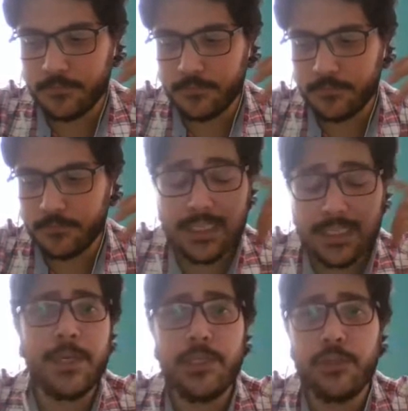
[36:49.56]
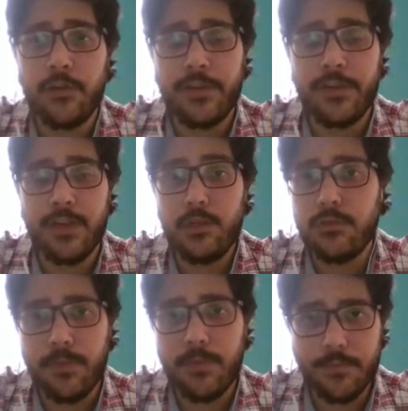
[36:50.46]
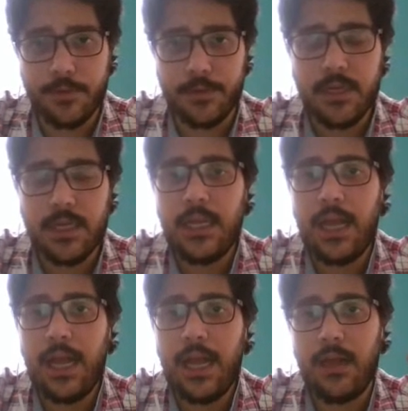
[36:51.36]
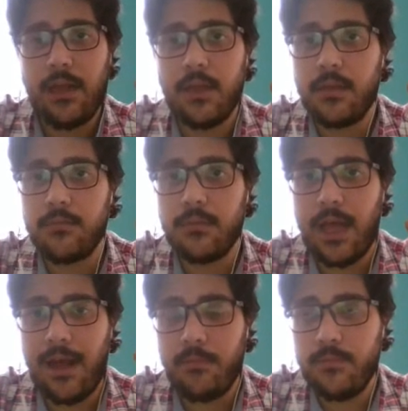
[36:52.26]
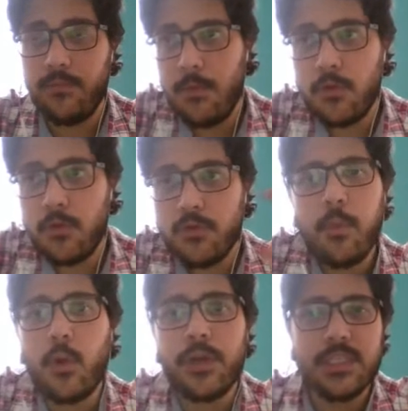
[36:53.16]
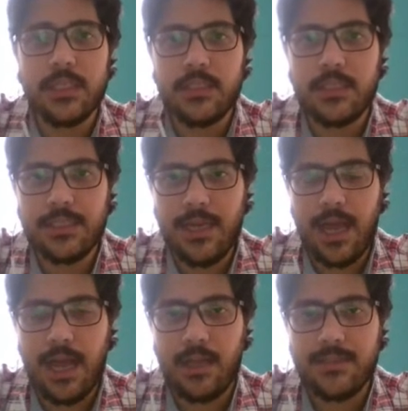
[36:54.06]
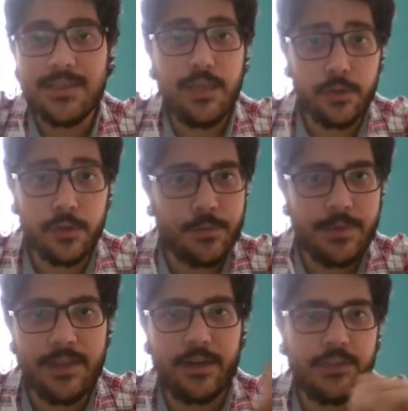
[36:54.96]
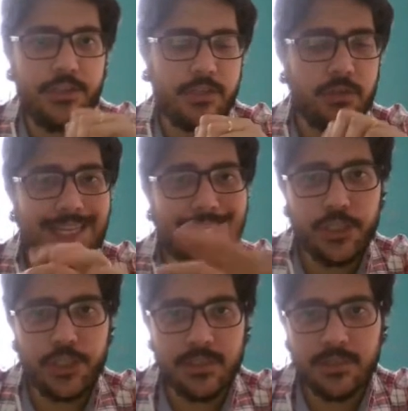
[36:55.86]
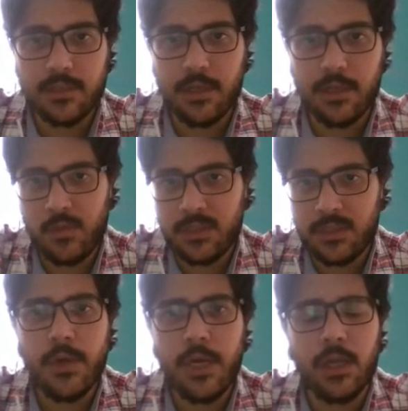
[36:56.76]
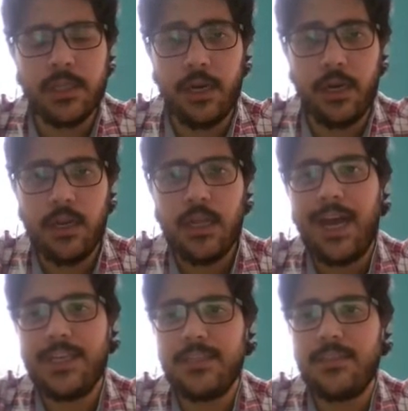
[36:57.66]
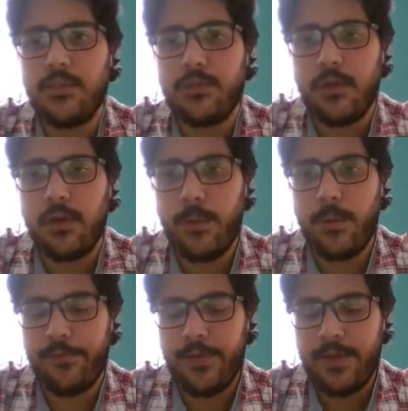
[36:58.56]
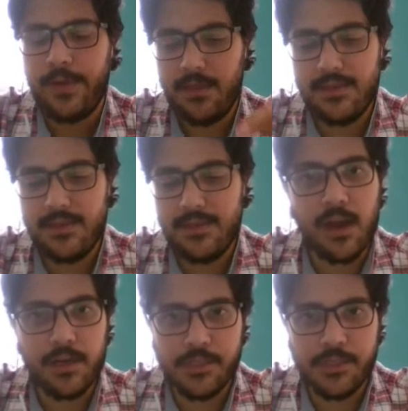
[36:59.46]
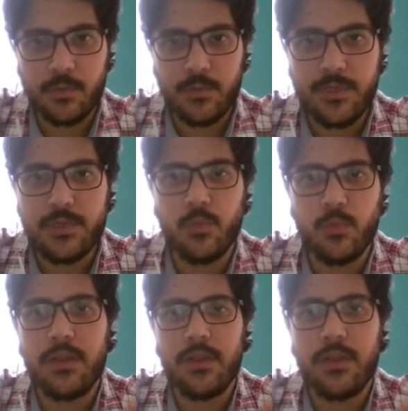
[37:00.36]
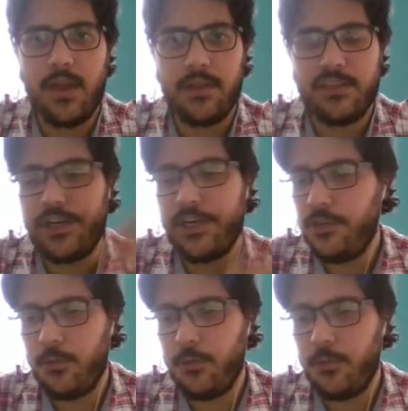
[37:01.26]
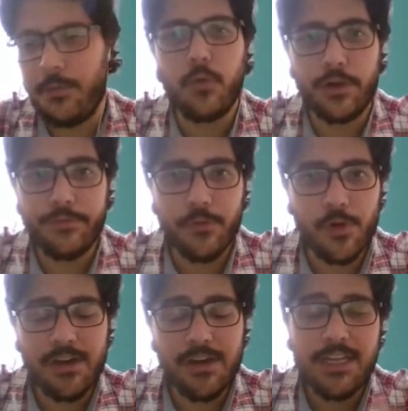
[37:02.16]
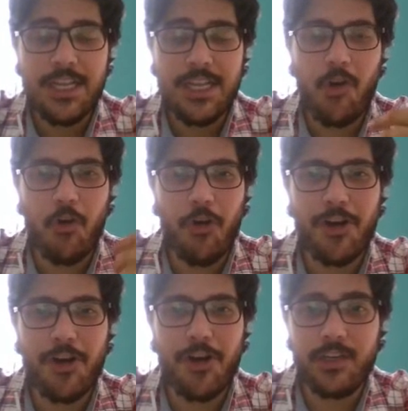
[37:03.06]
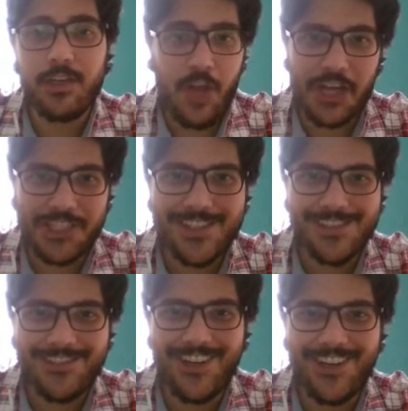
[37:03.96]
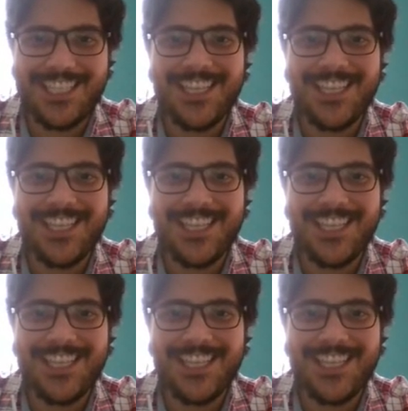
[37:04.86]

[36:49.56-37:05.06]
the first page of a newspaper, the most important skill for me there is just to get the gist of what's going on there. I just need to know if this article is worth turning to page 4 for, or if not, right?